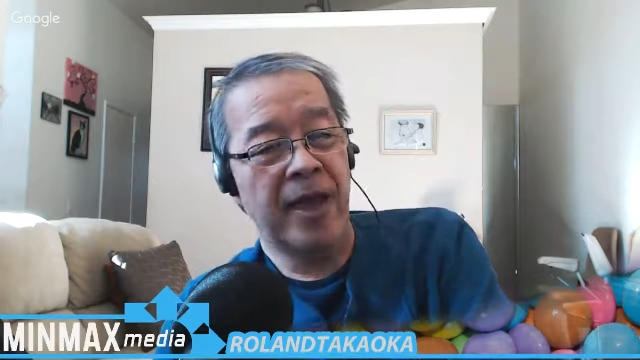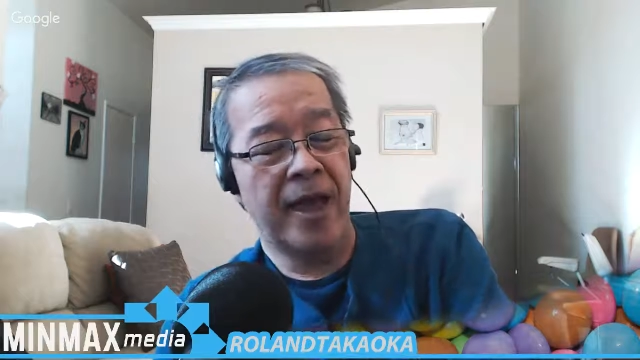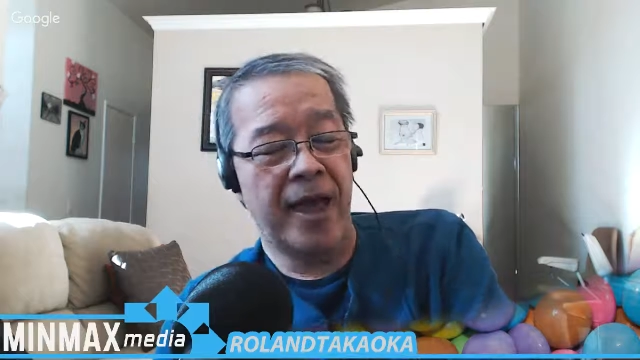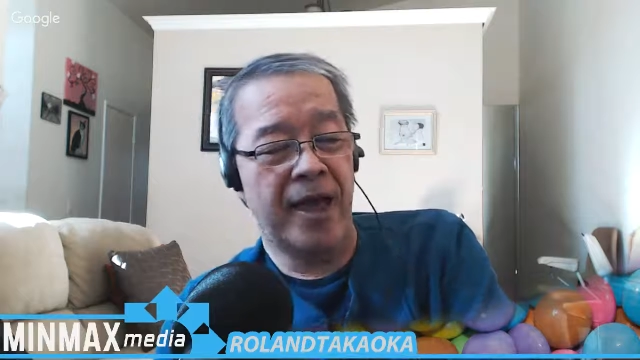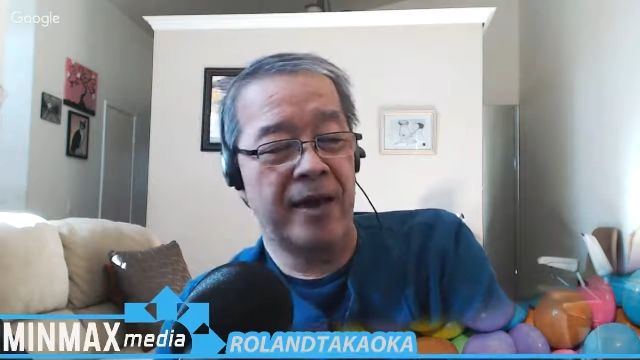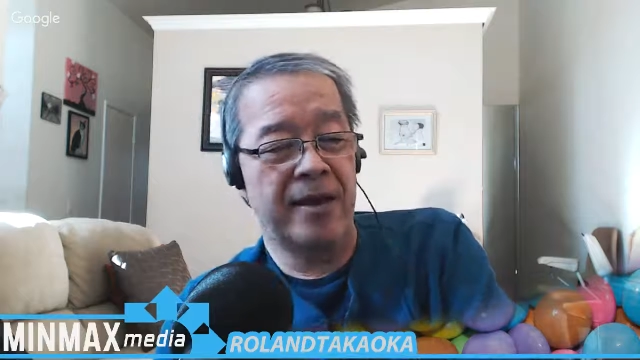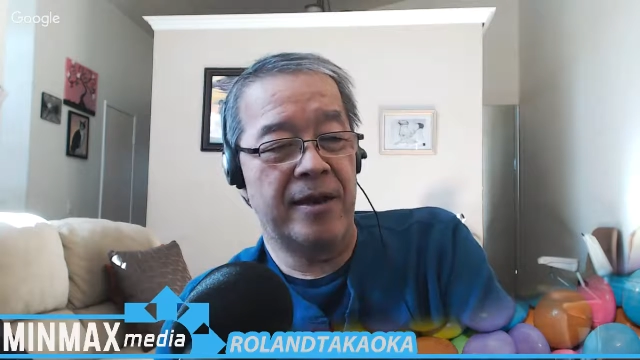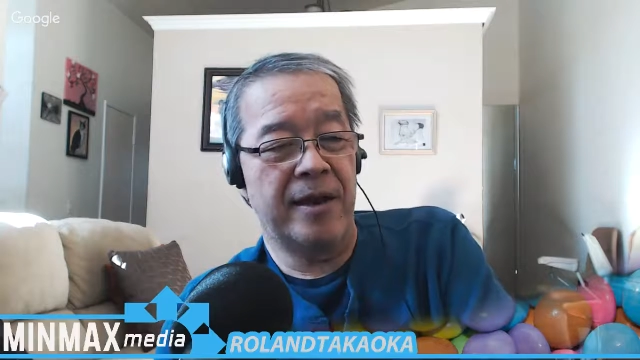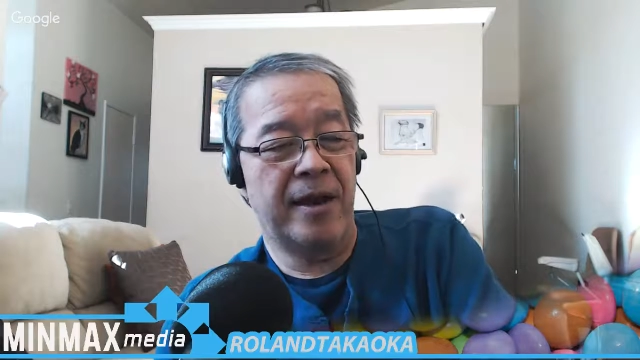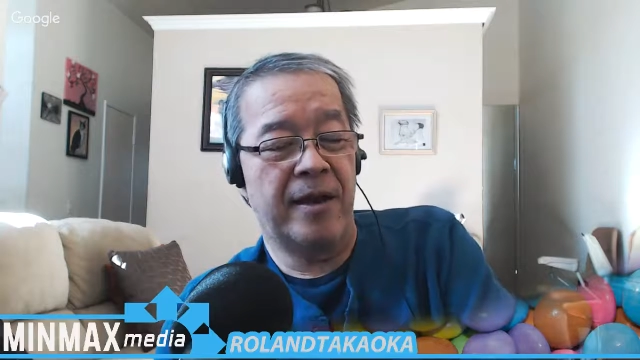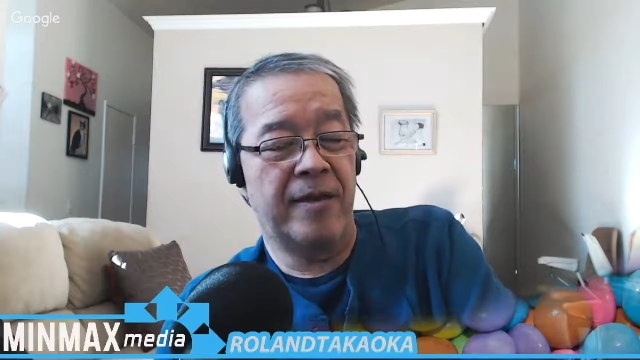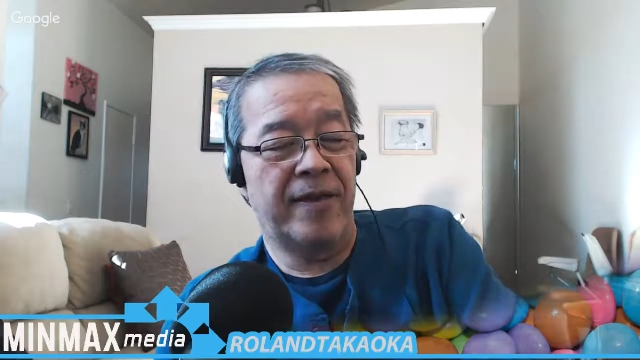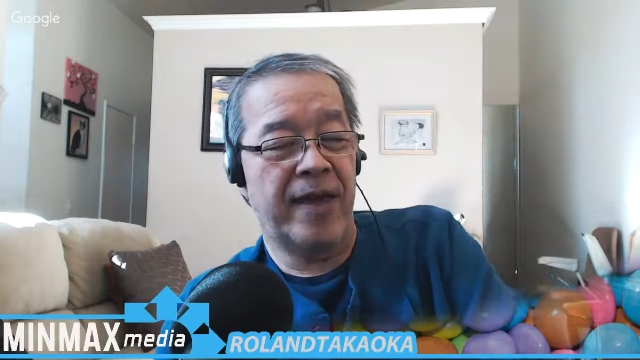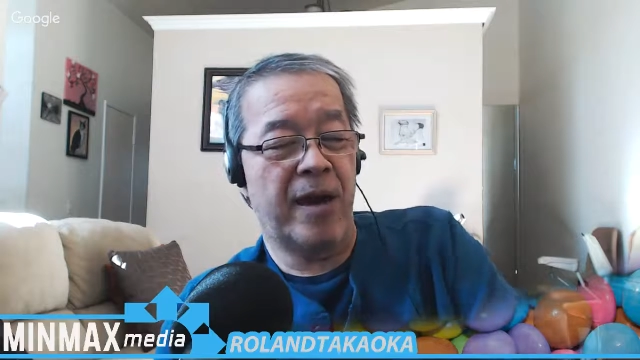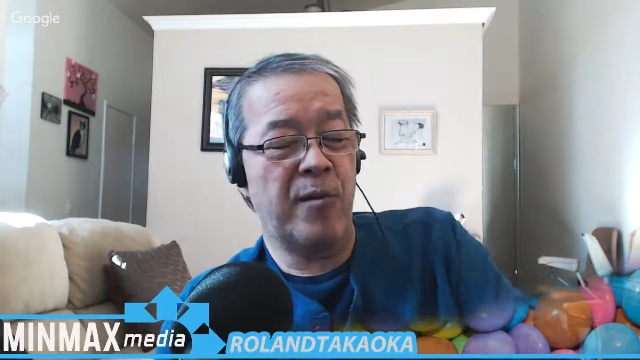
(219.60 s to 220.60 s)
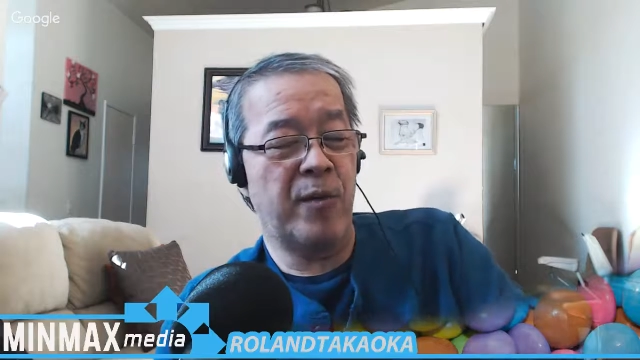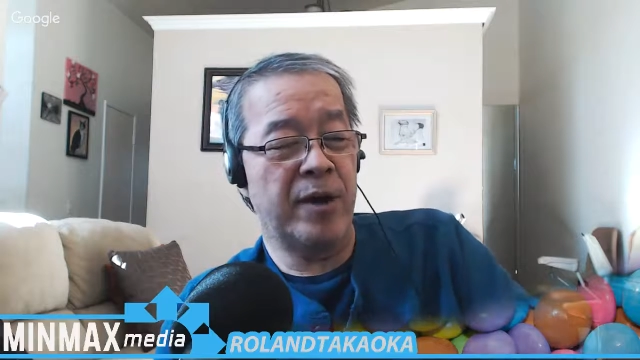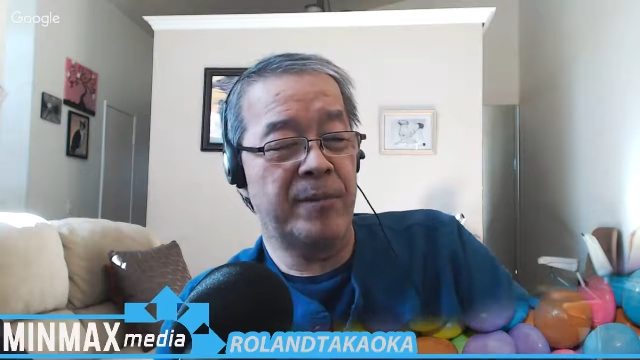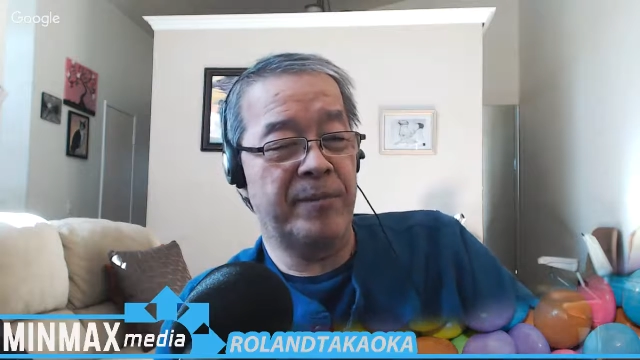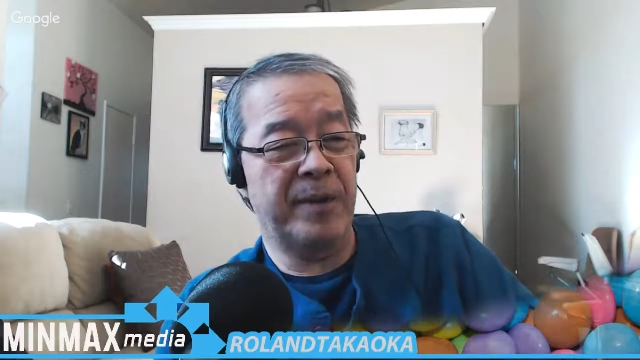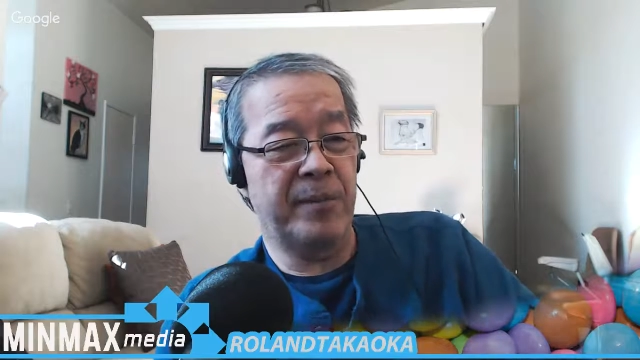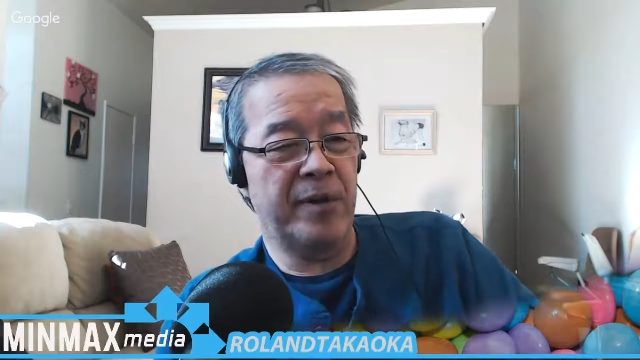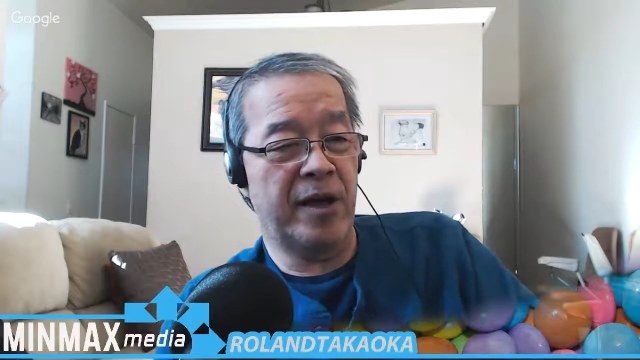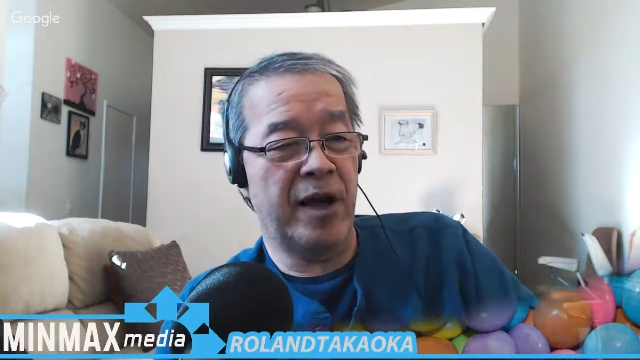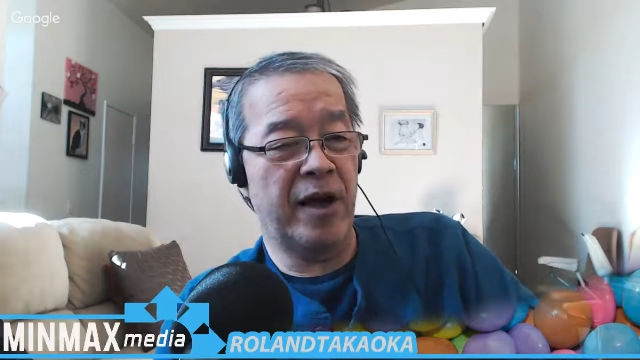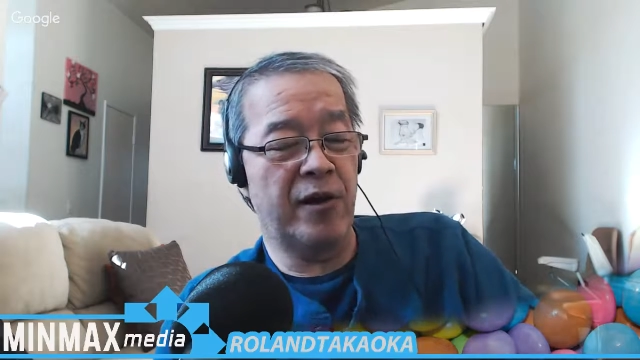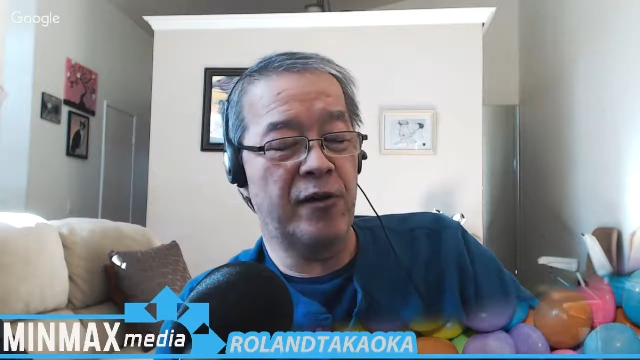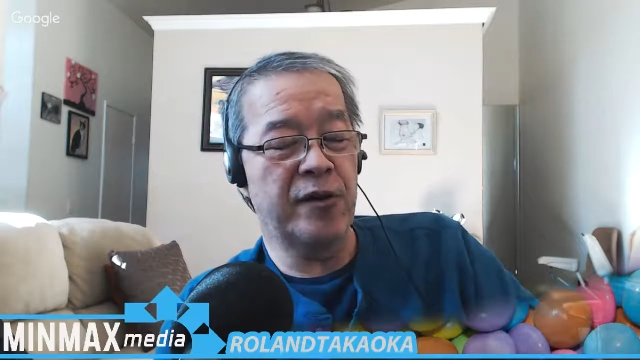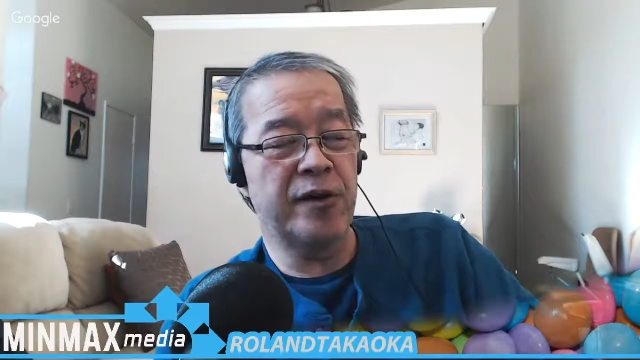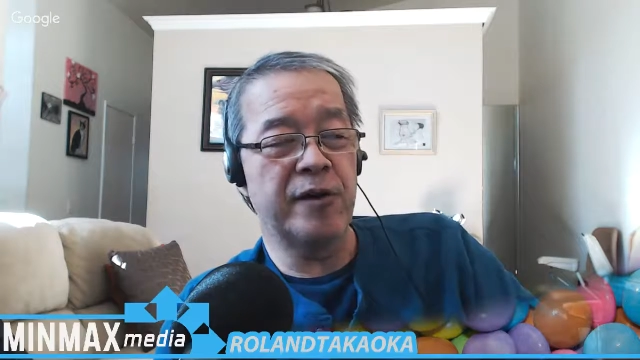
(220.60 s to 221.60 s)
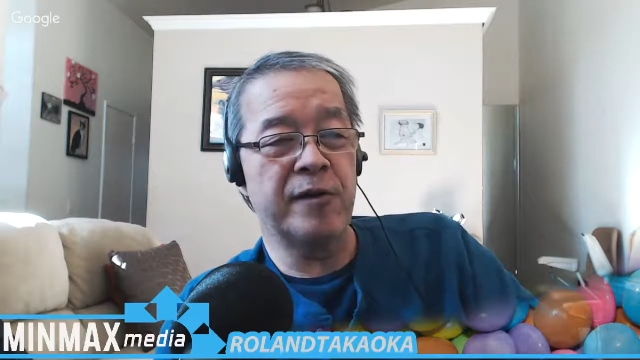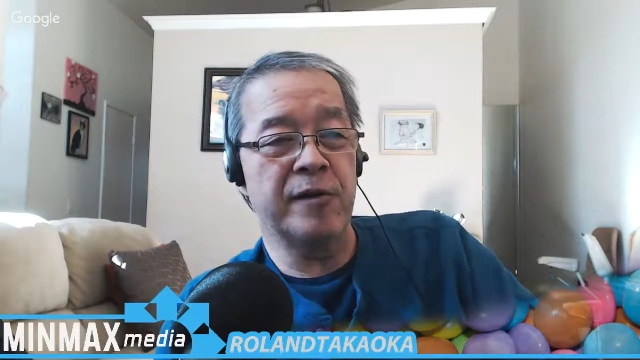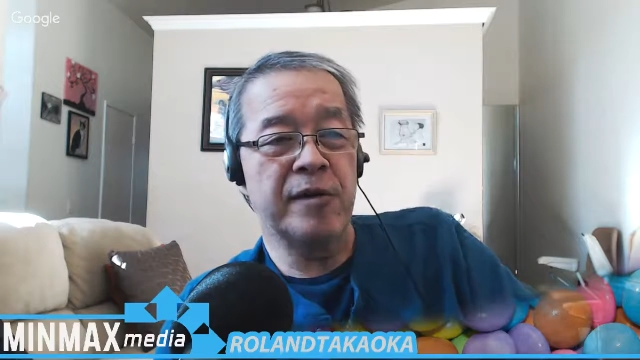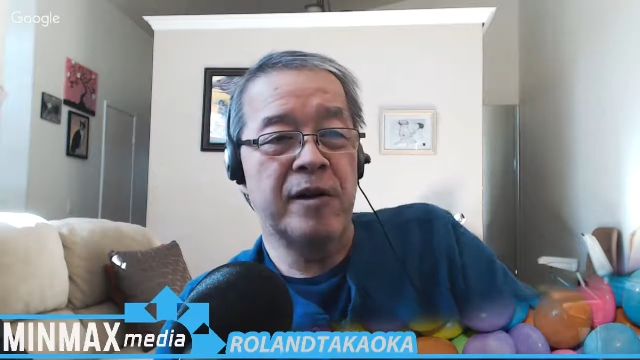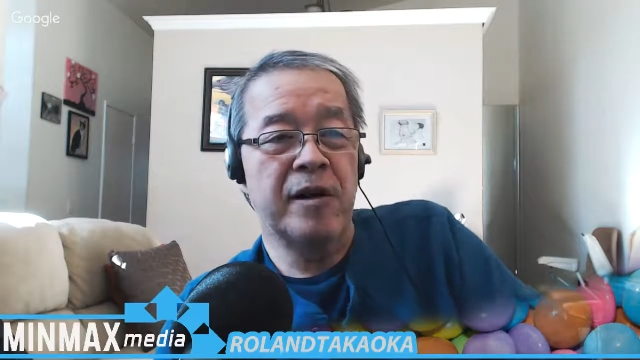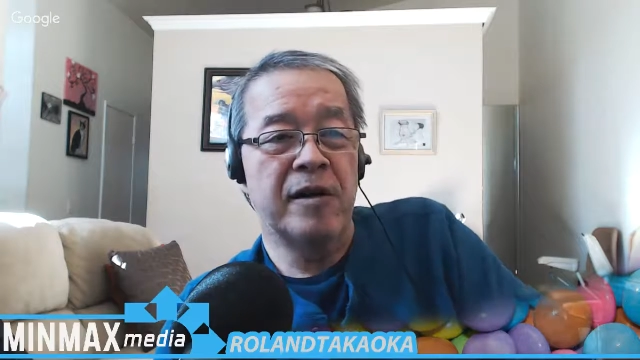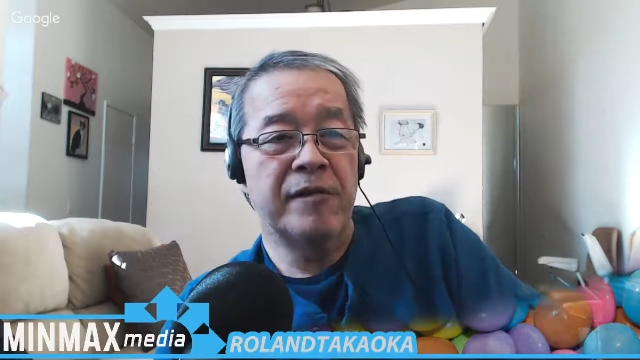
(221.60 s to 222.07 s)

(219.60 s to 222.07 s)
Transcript: And that way people hire you